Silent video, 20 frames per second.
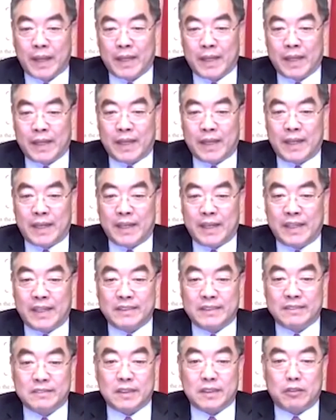
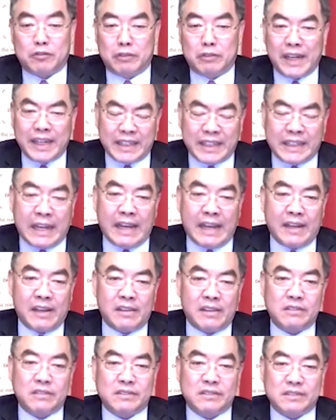And right
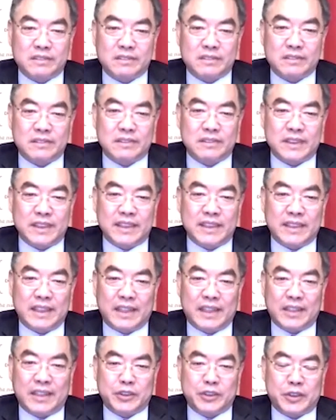now,
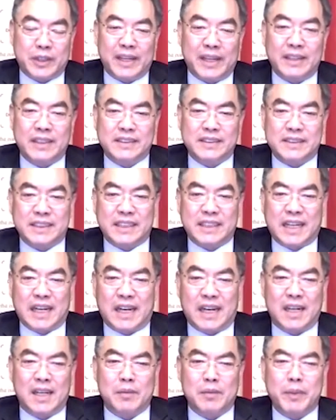the China's
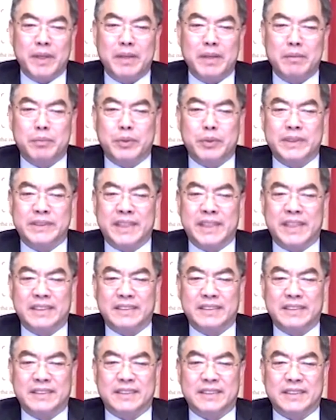economy
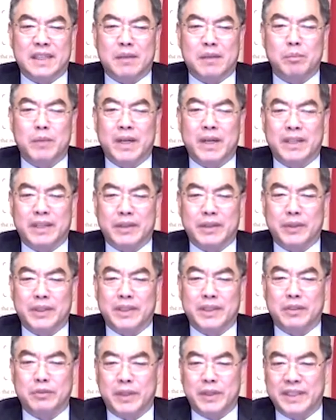presents some
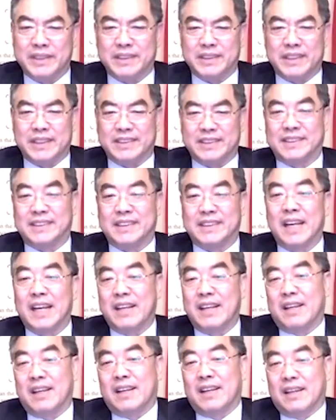characteristics.
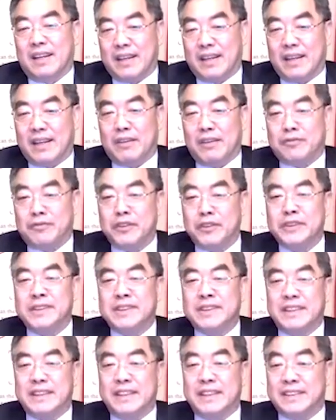First
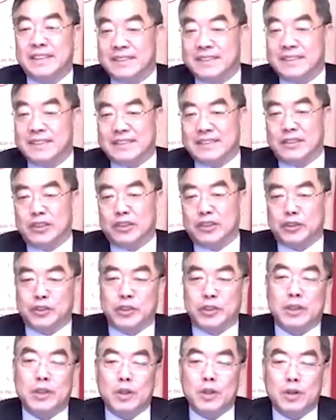is the
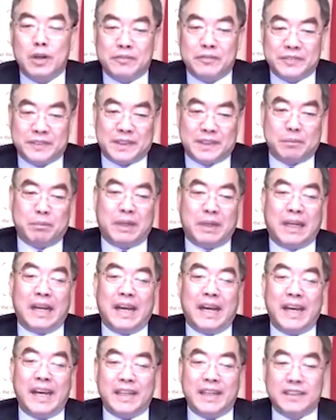circle of
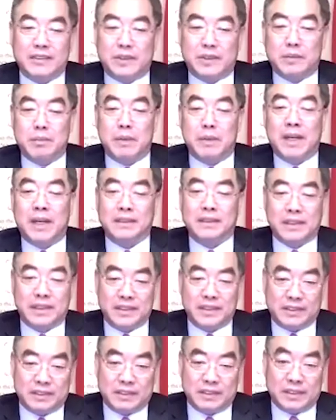supply and demand
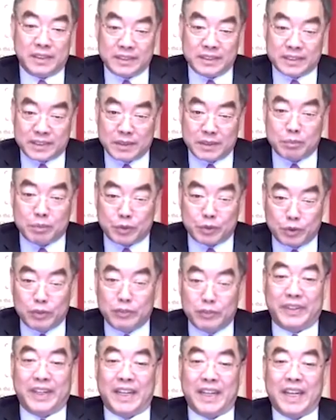is
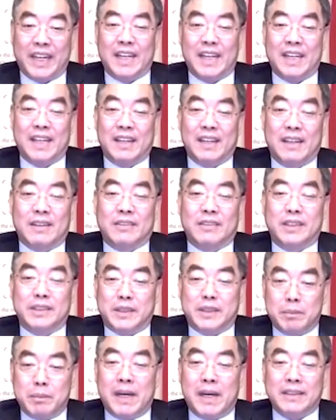improving. The
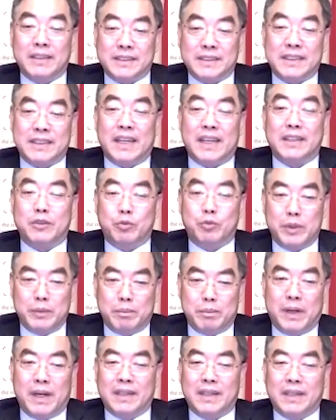demand side
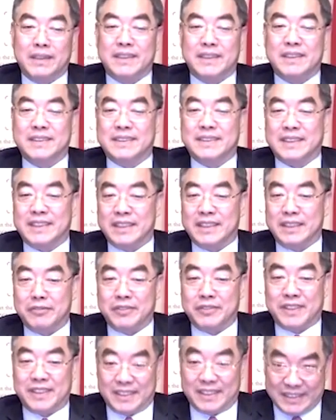rebounded
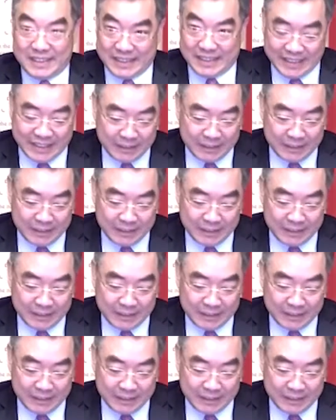significantly.